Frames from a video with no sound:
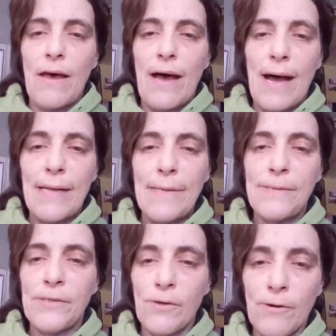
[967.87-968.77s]
I
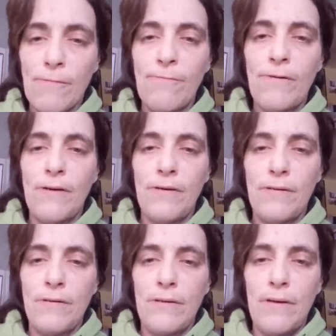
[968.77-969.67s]
deserve
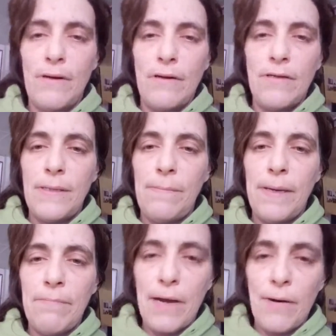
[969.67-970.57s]
to be
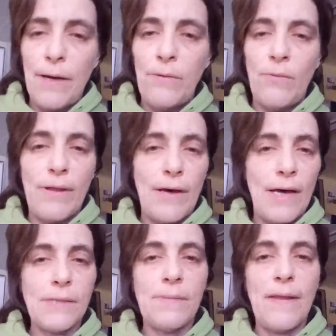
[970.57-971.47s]
married with a
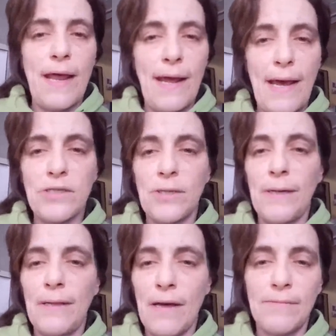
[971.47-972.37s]
husband that
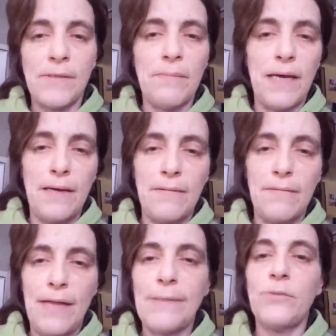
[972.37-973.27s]
actually loves me.
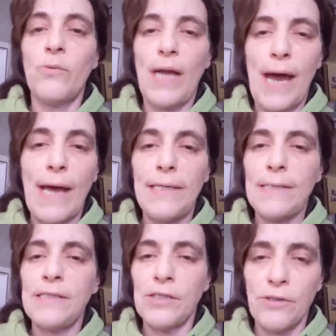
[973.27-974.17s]
That's what I
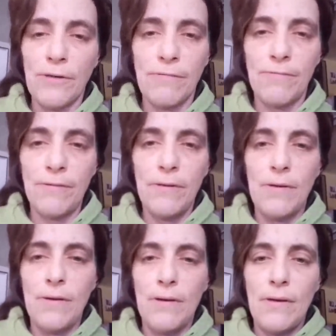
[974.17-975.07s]
deserve,
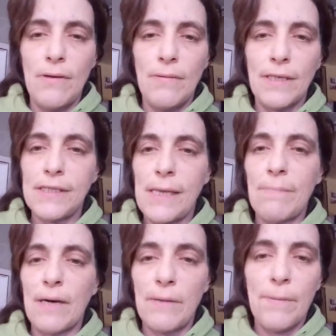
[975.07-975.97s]
because I'm a good